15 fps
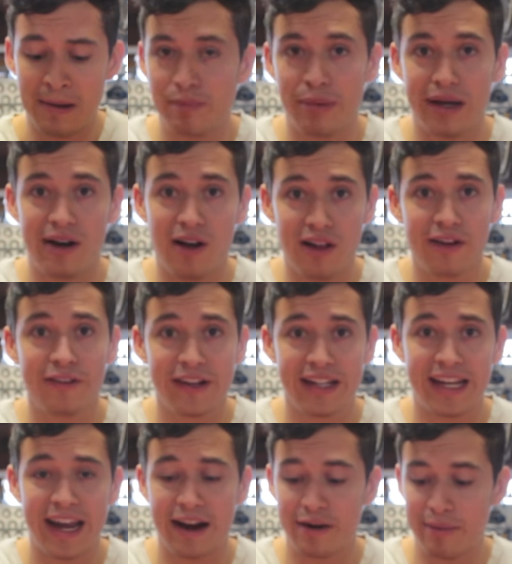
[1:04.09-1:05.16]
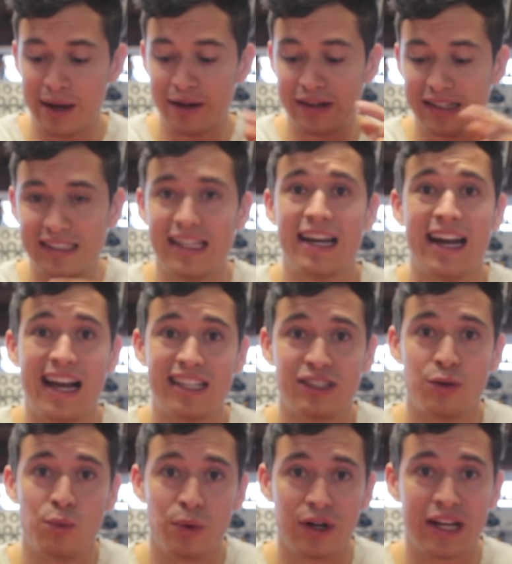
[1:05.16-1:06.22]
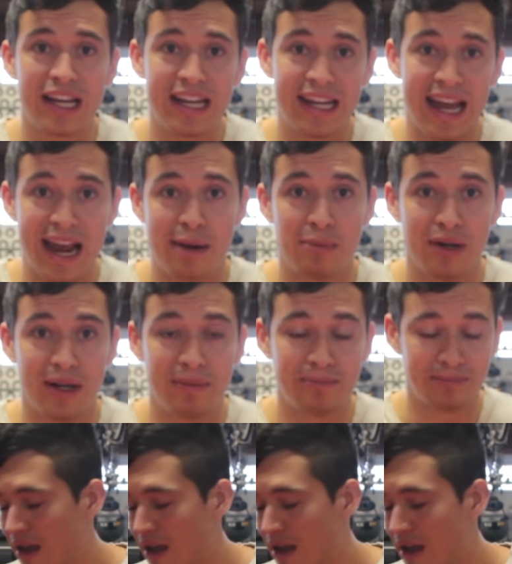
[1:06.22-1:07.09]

But all I really care about is that it has a working camera.